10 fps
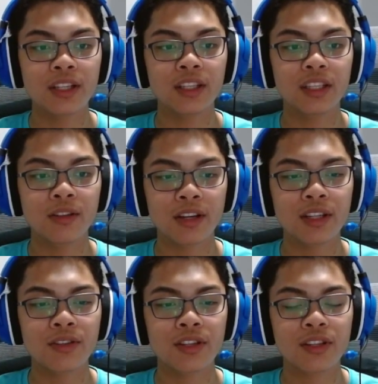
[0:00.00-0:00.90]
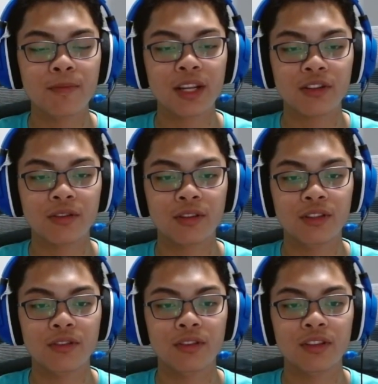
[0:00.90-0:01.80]
you are used to symmetrical
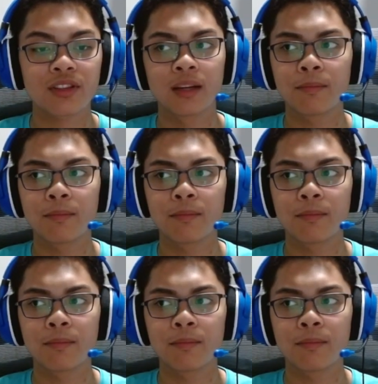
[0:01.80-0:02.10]
controllers.